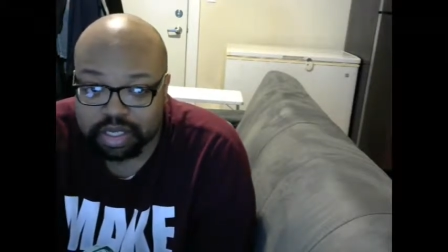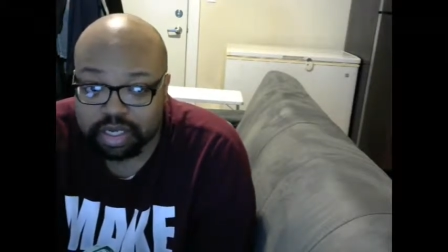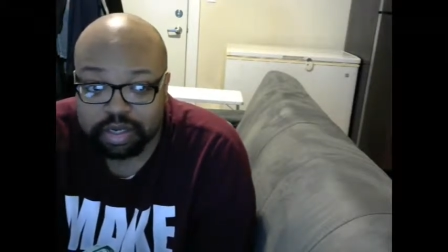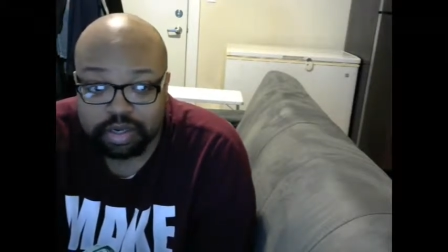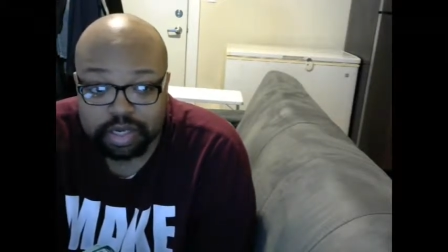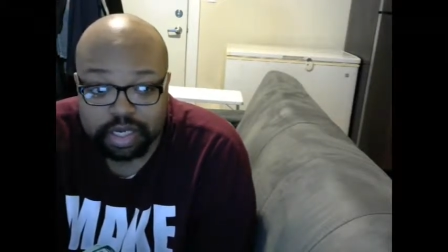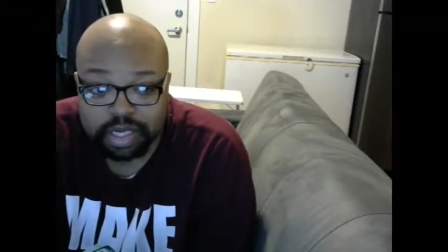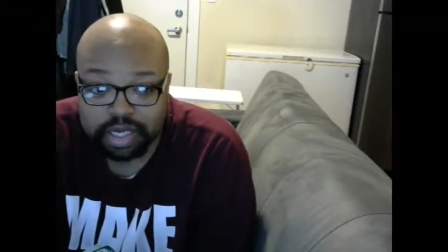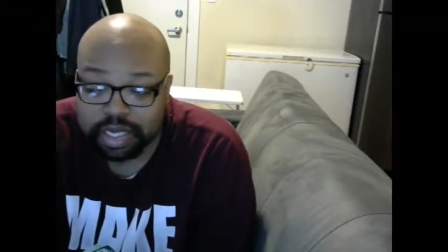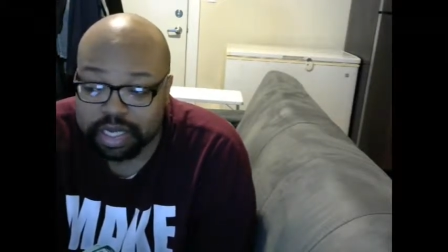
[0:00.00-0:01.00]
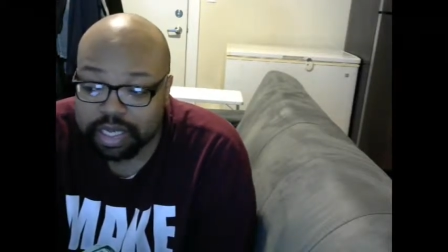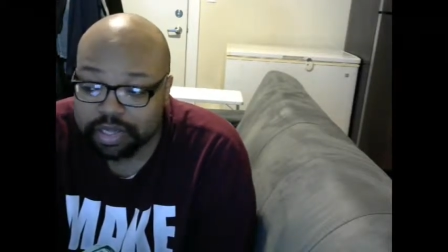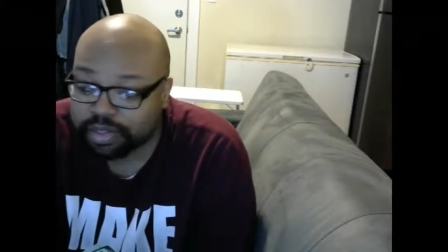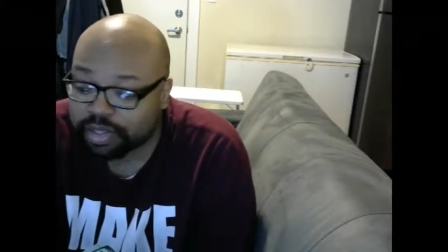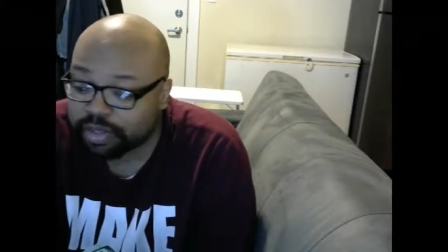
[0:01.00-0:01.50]
you know I, I
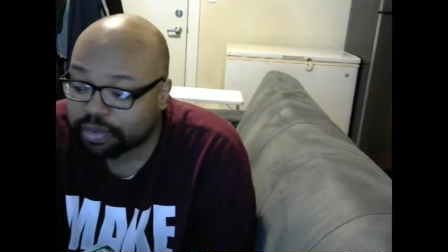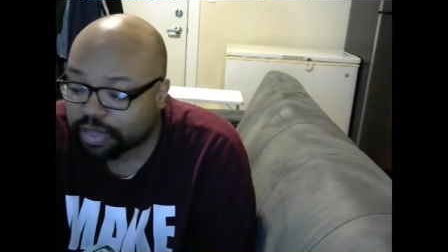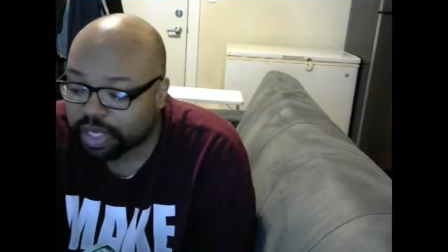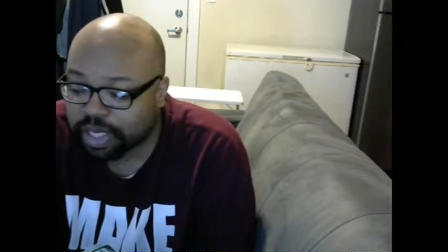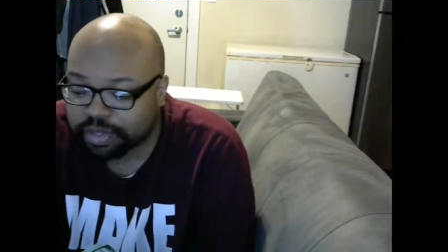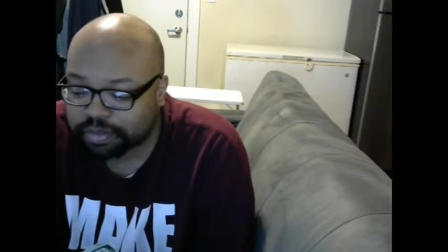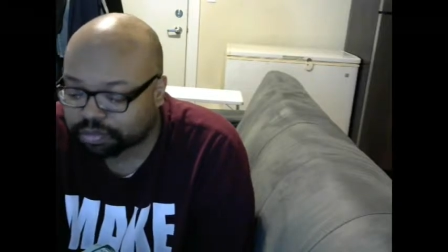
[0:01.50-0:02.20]
think that